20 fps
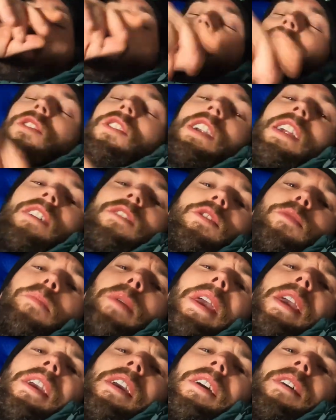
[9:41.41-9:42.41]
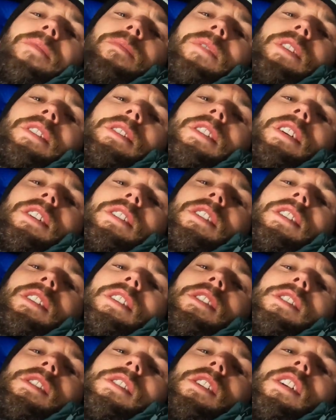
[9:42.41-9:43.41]
You're not allowed to pick it. It's
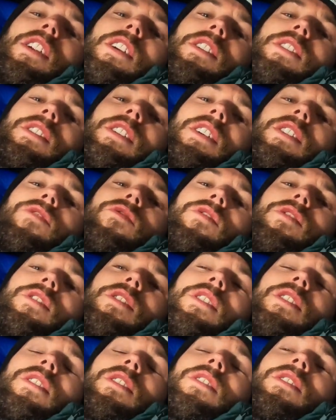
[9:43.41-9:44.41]
actually a Class A drug